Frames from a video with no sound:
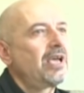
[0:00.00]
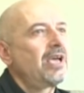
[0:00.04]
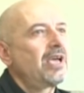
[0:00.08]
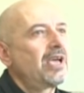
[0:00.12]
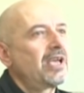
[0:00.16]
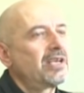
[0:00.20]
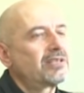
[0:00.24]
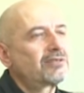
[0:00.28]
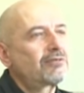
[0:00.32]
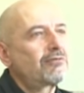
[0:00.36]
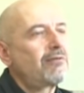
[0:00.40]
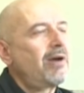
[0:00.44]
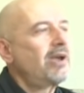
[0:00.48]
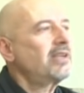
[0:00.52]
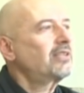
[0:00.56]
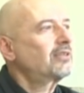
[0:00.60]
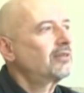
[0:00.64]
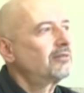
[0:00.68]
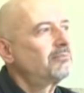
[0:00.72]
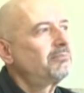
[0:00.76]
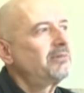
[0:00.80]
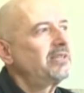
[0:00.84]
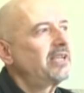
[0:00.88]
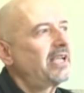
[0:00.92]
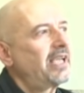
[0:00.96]
It's quite
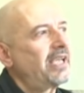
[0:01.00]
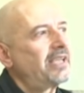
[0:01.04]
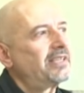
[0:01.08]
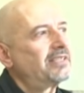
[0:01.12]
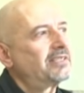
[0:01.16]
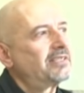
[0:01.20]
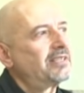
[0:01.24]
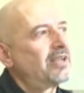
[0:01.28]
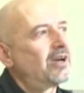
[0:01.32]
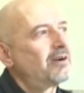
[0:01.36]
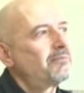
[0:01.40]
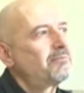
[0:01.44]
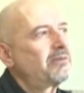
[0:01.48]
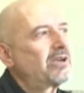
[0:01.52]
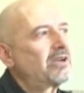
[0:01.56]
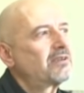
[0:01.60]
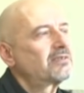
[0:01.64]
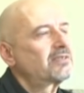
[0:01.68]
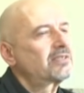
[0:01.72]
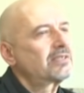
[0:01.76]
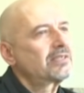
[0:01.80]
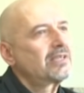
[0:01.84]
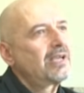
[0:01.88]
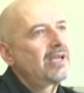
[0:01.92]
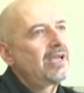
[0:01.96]
complicated now,
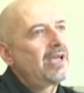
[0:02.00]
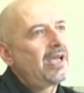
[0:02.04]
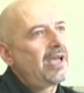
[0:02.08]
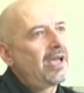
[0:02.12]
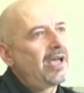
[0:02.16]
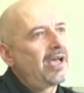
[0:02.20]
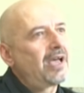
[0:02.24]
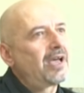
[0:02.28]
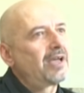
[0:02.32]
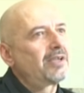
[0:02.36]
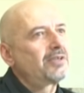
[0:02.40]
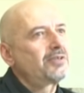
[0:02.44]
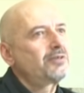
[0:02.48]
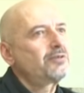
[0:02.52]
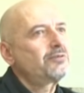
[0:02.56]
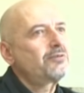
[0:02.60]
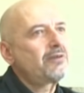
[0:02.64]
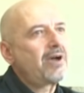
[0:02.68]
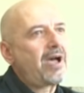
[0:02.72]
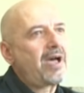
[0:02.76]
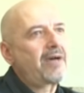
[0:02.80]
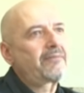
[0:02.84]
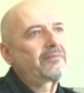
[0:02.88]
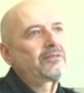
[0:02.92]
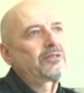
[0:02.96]
because you
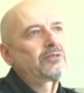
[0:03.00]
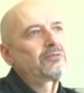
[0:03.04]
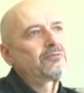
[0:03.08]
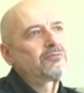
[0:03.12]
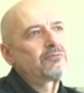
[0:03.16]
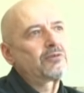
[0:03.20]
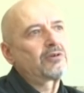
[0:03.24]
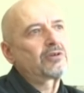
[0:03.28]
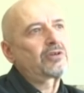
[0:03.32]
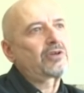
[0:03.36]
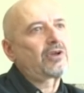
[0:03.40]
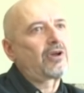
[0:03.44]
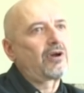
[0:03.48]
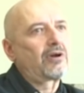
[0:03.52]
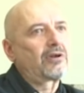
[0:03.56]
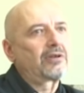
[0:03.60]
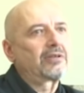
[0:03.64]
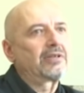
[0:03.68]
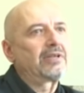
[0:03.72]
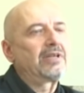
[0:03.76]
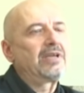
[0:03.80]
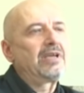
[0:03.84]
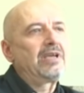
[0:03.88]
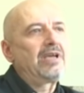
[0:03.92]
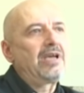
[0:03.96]
have to work
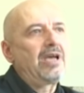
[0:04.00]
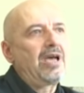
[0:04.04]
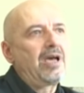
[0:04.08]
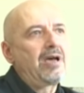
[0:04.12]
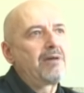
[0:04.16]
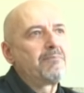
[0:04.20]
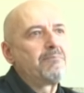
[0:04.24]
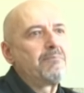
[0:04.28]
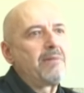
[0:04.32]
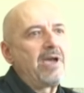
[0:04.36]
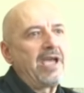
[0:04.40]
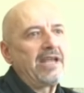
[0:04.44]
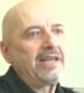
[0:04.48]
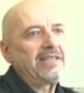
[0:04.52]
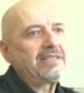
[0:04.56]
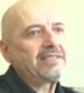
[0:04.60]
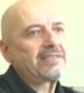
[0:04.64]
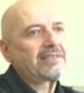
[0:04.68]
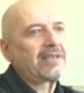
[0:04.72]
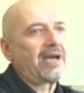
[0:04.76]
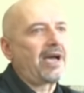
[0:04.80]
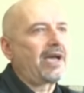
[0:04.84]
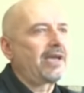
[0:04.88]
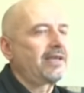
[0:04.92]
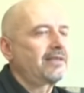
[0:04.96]
on many
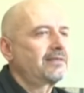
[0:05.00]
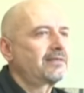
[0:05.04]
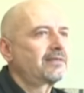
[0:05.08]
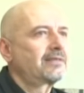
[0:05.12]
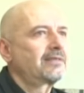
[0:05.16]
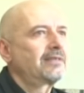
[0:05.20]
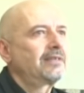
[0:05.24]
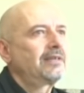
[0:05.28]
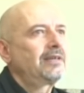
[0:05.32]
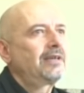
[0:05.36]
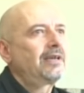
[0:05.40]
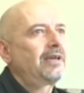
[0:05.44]
sites.